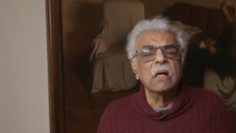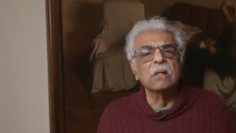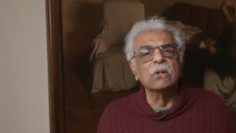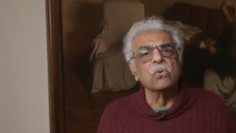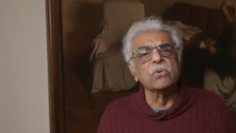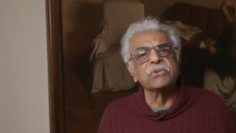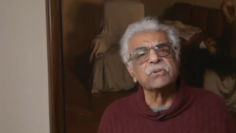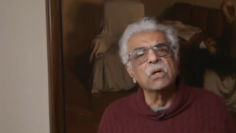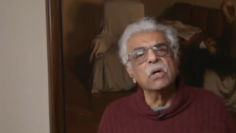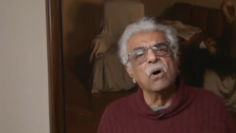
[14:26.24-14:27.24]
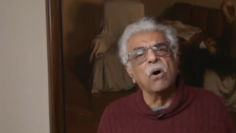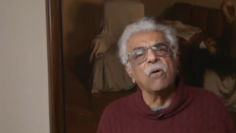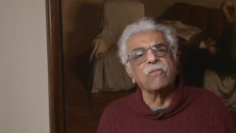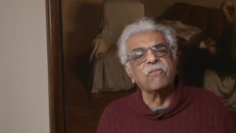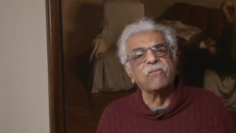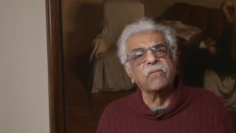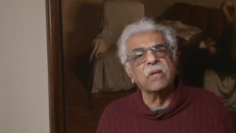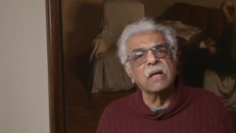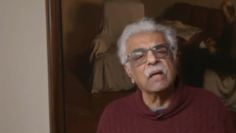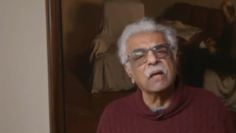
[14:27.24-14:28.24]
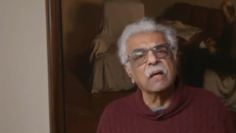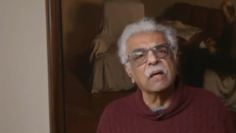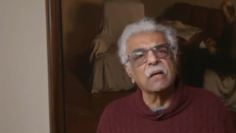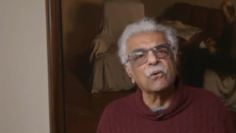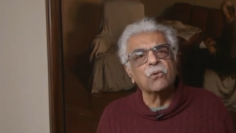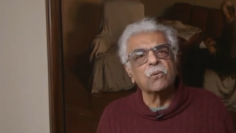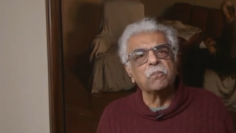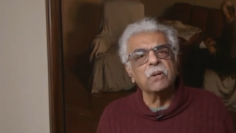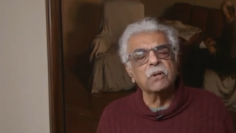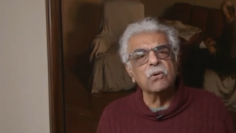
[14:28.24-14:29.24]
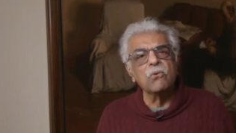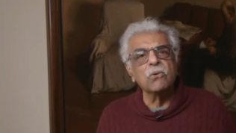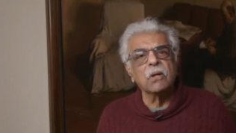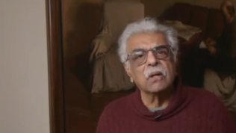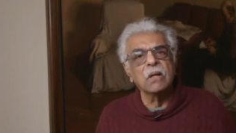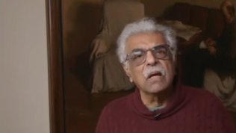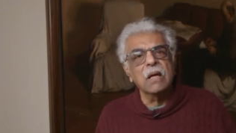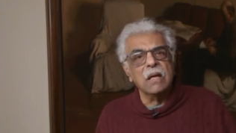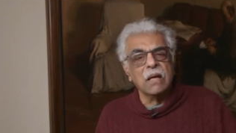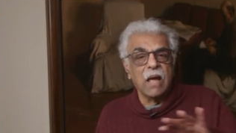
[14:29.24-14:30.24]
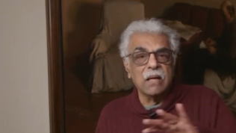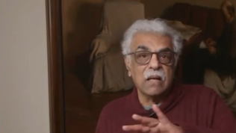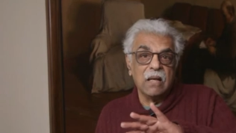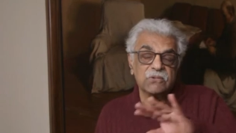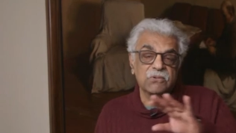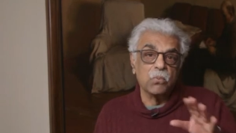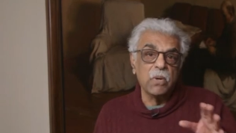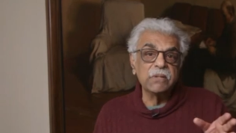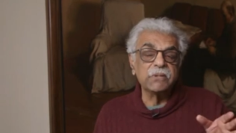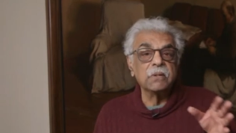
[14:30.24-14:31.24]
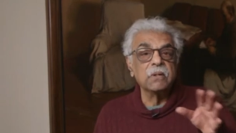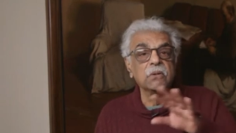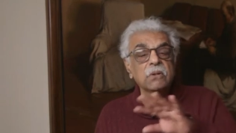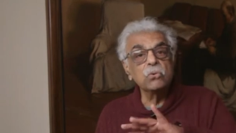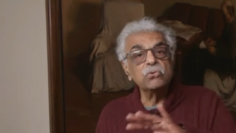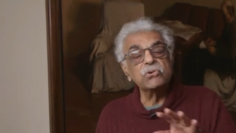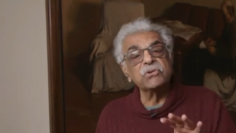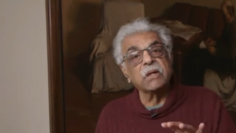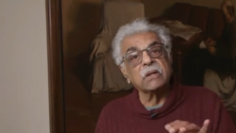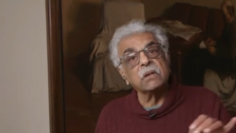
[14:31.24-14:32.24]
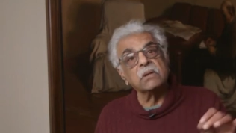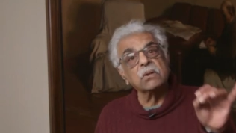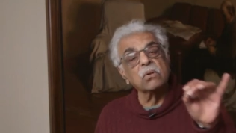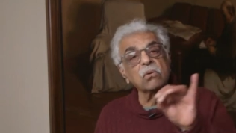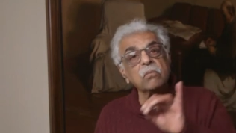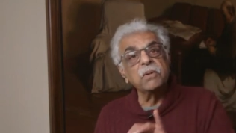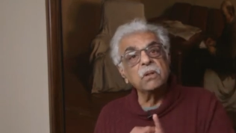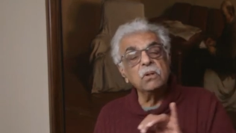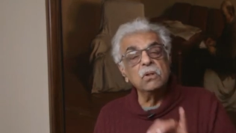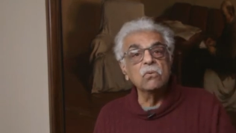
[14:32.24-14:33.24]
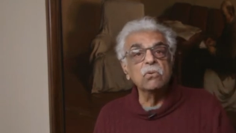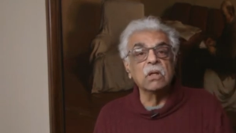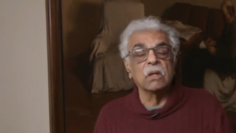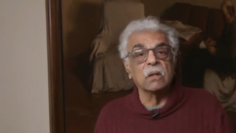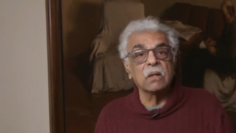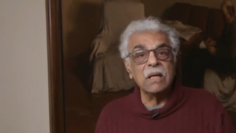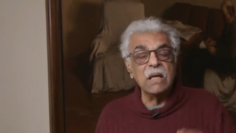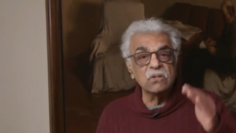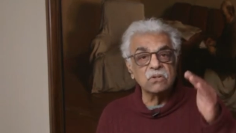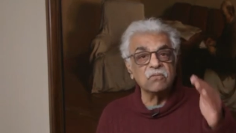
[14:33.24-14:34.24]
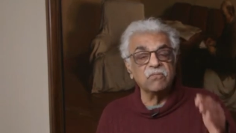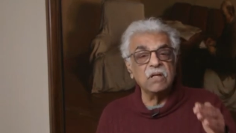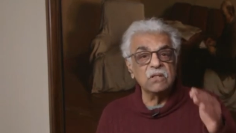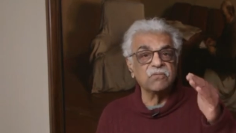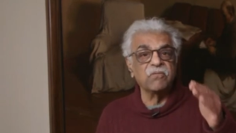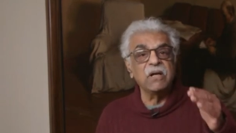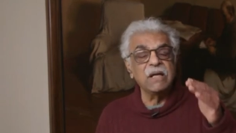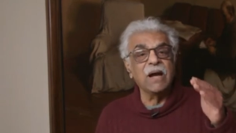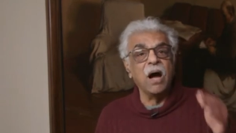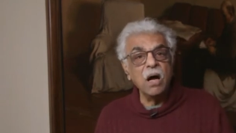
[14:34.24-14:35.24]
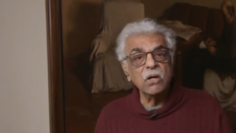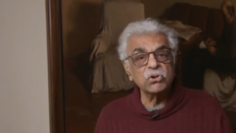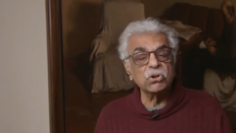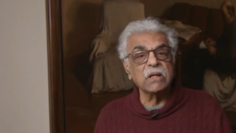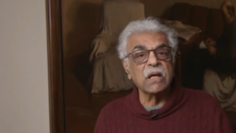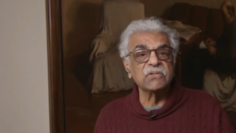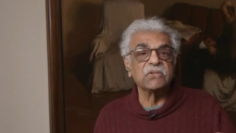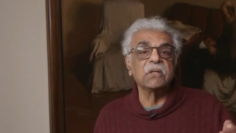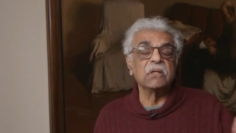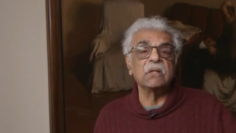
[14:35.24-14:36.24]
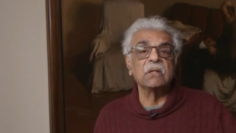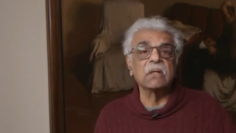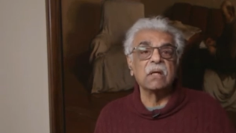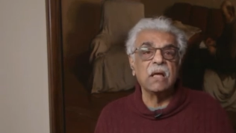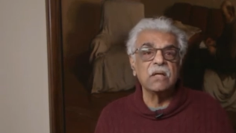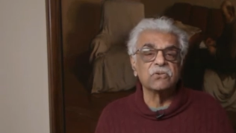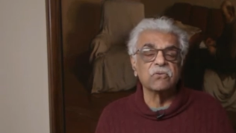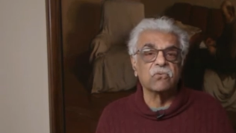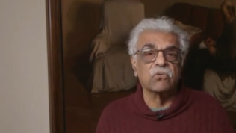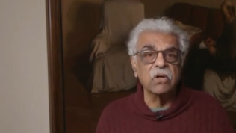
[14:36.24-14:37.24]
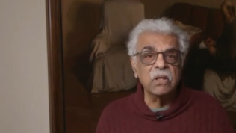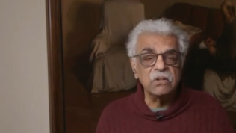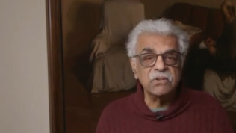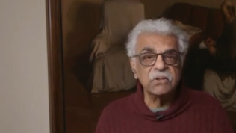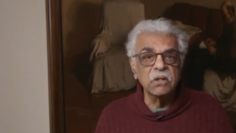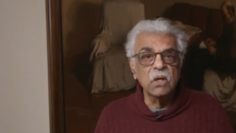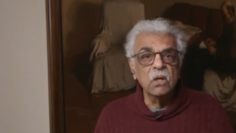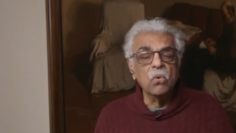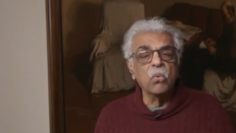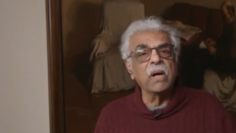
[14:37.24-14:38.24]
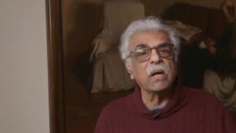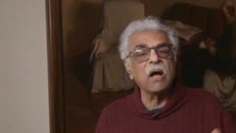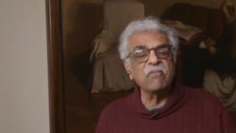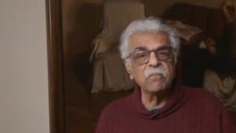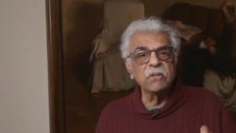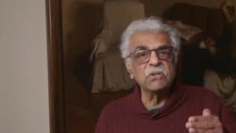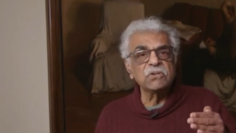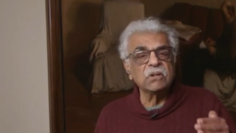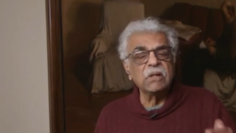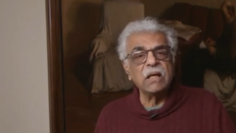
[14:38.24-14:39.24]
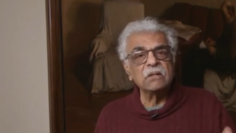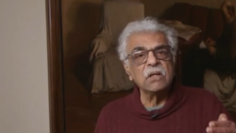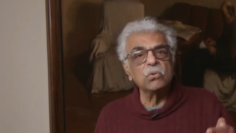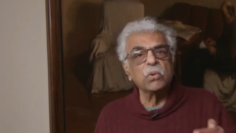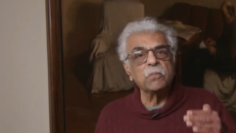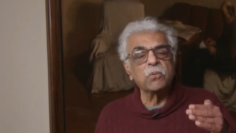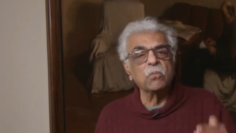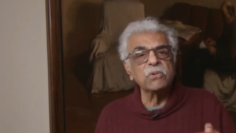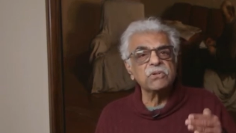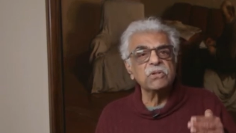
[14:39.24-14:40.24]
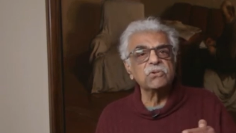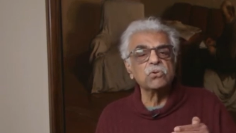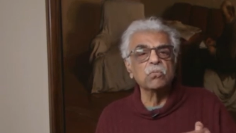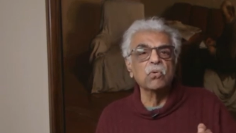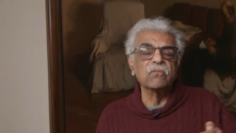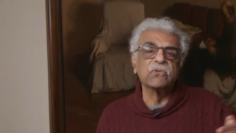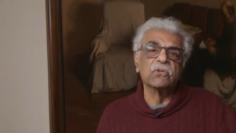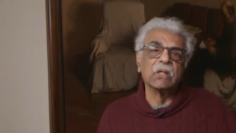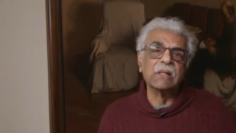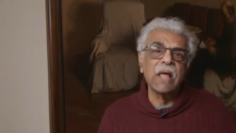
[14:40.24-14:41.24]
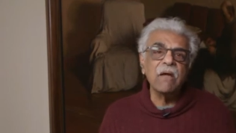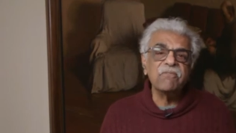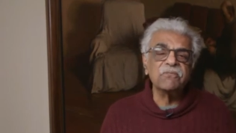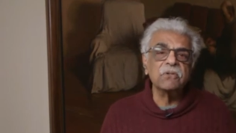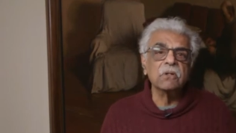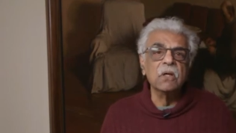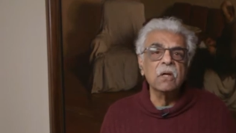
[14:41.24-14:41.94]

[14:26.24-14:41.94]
laws of the European Union. And it's worth noticing that the European Union intervenes very harshly, as they did in the case of Greece, where a government is elected with promises to move to the left,